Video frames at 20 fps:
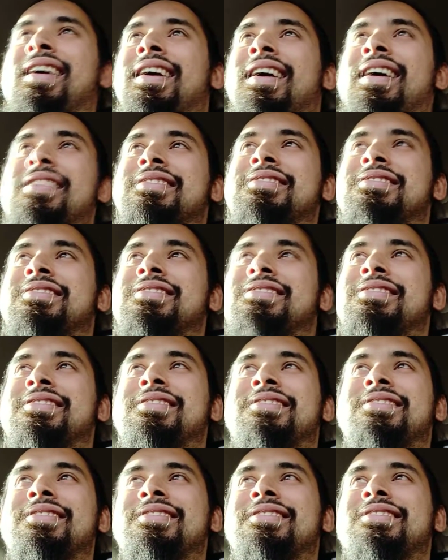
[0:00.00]

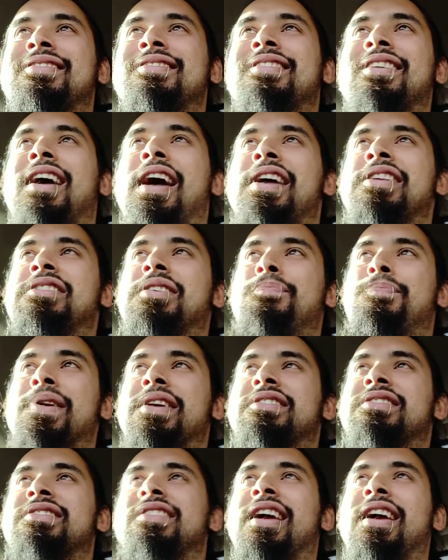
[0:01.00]
It's a
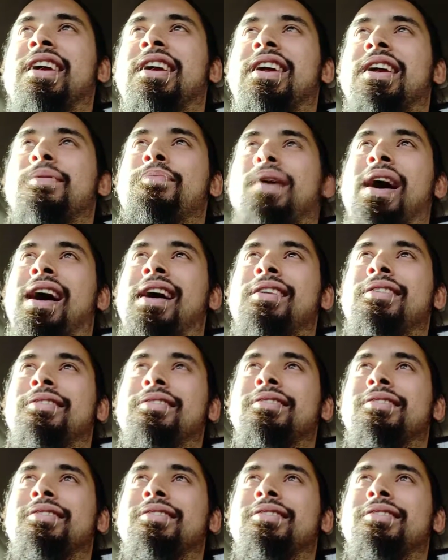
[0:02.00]
bit sneaky, but